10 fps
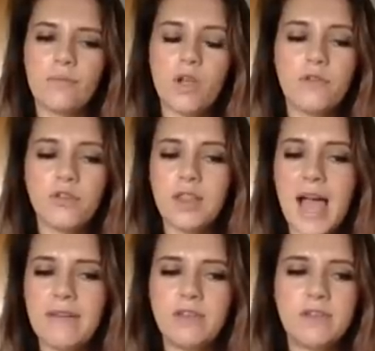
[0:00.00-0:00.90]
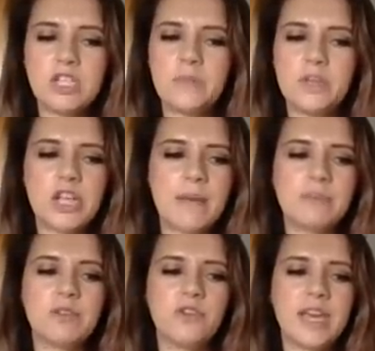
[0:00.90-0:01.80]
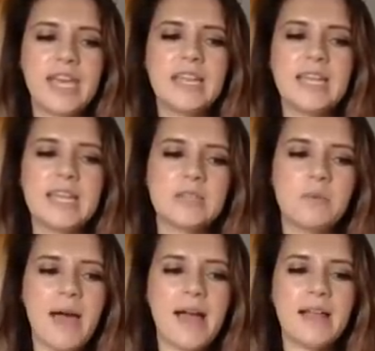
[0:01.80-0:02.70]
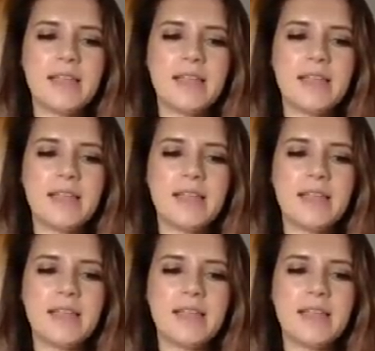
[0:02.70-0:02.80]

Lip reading: life. You finished a big chapter of your healing as well,